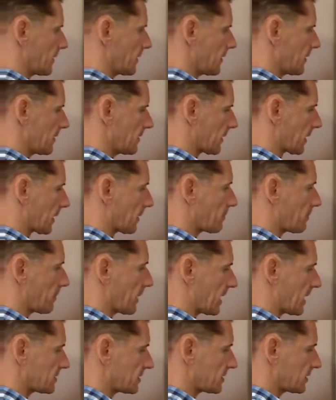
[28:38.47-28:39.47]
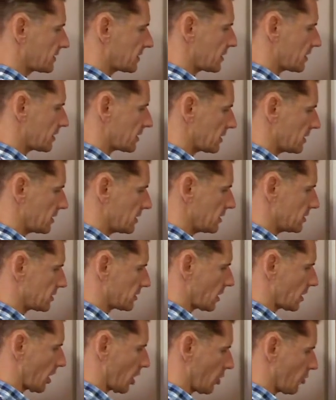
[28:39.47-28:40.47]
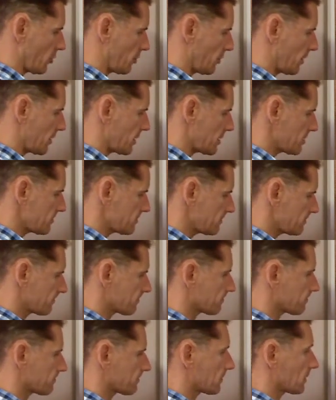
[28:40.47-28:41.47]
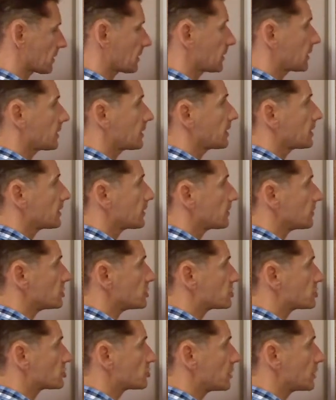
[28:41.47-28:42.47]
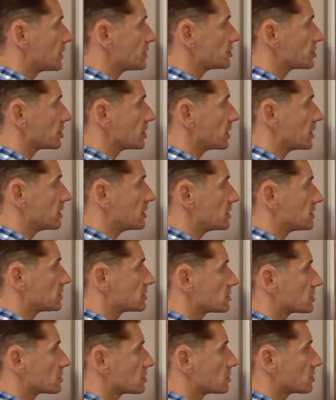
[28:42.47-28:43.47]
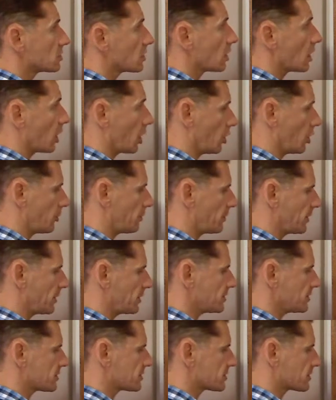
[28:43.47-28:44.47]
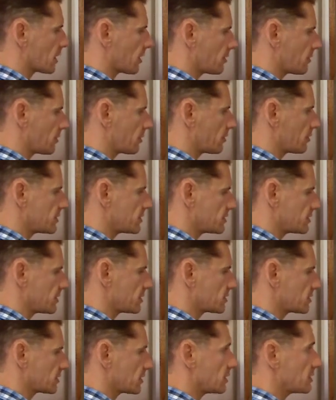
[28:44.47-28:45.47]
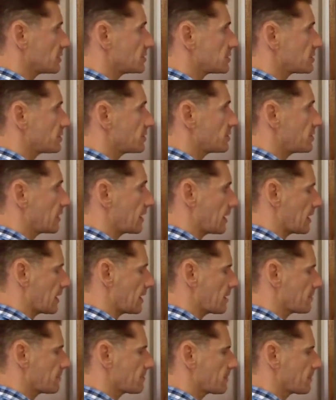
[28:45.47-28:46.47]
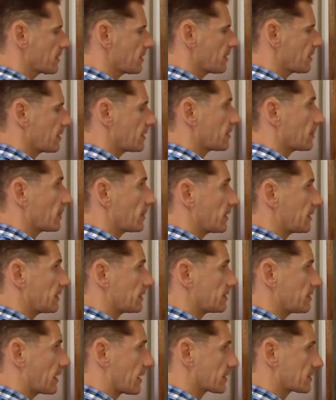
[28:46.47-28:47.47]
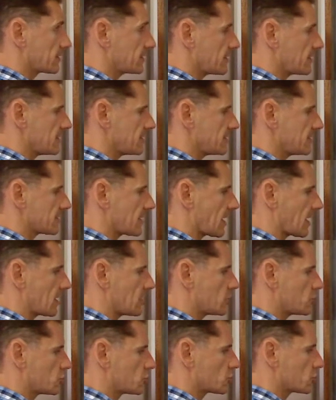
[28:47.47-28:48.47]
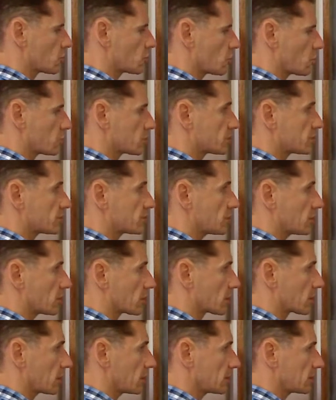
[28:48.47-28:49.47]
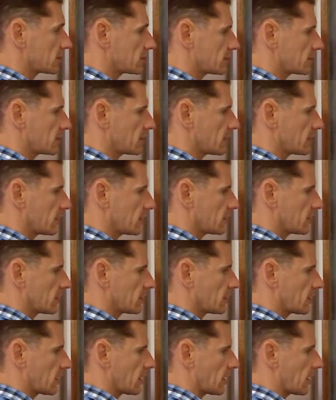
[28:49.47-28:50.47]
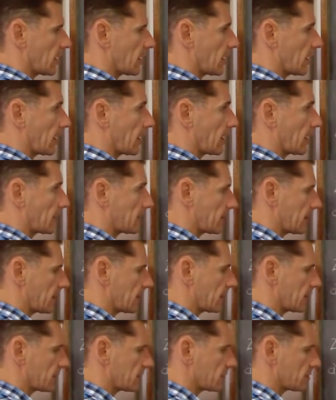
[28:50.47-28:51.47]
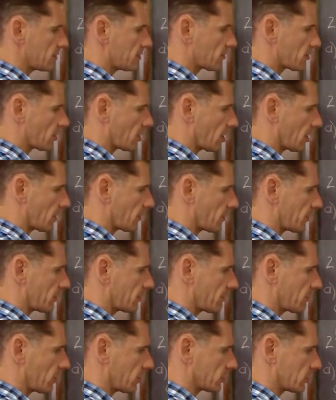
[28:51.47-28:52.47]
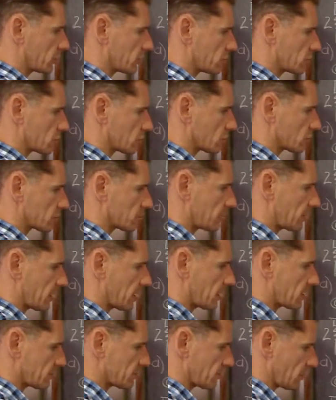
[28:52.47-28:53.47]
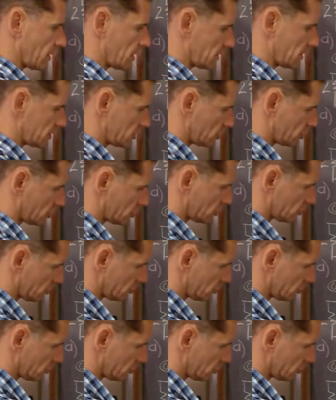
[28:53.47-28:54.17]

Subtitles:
then the capacitor is open. The switch is open, so the resistor is there. The inductor is a short circuit, and then you've got the voltage source, plus, minus,